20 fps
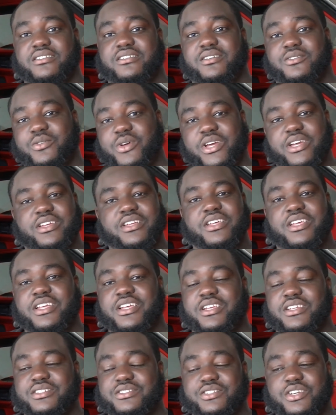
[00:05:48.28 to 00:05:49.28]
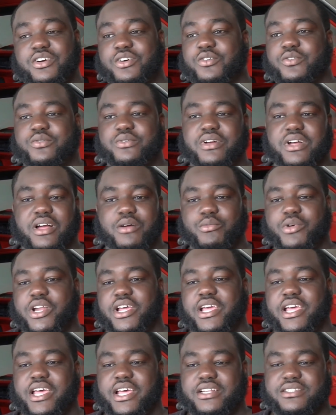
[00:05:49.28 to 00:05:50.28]
Okay, so I went
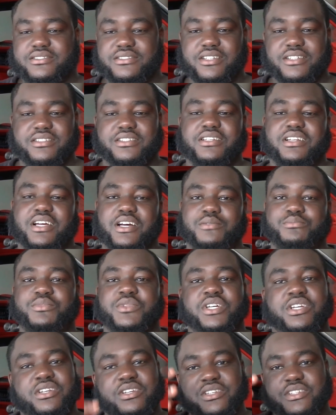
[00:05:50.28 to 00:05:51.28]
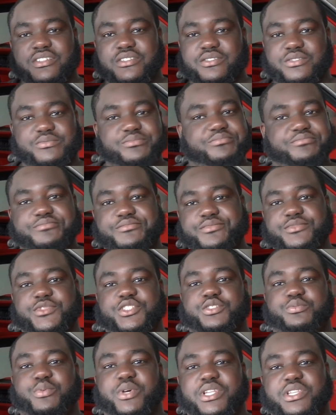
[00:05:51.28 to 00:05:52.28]
ahead, sucked it up,
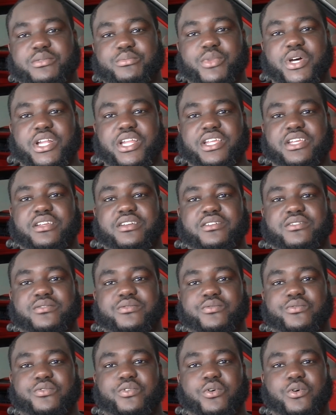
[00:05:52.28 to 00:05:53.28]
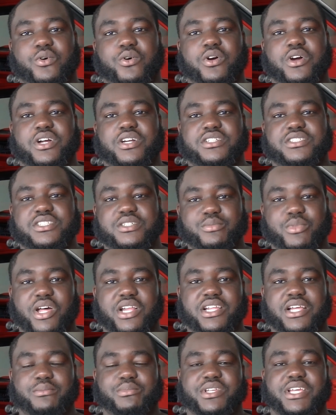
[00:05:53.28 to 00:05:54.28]
spent the money for G-body
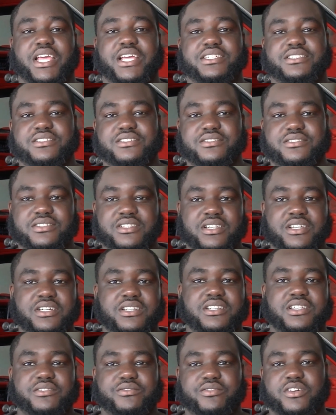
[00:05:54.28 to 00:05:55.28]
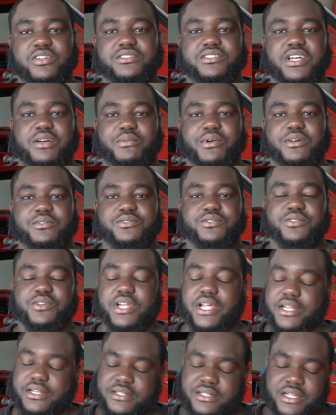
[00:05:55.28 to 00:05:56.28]
applications the first time I was doing
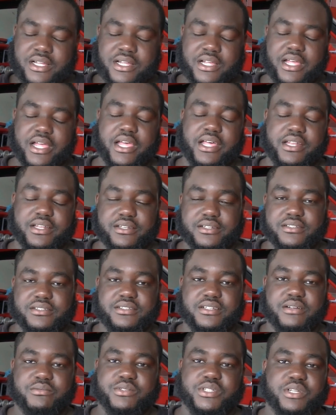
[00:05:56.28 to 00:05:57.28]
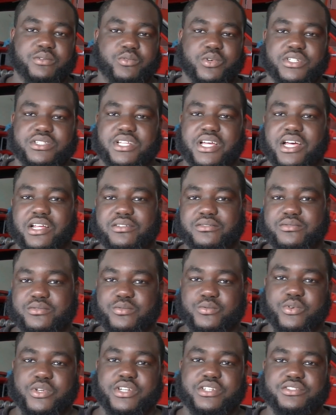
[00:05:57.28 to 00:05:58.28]
that, and everything worked out,
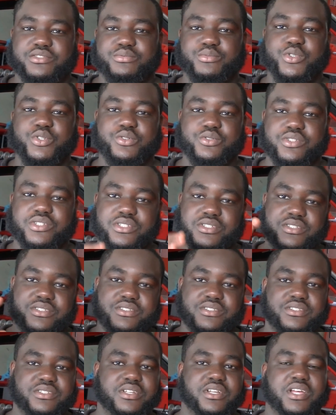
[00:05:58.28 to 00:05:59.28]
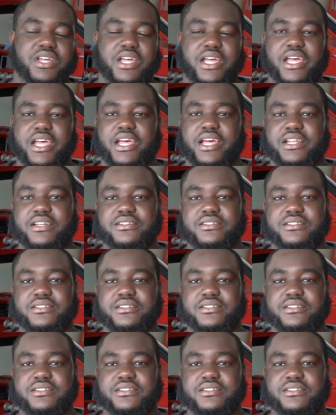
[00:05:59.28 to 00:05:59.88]
went in smooth, and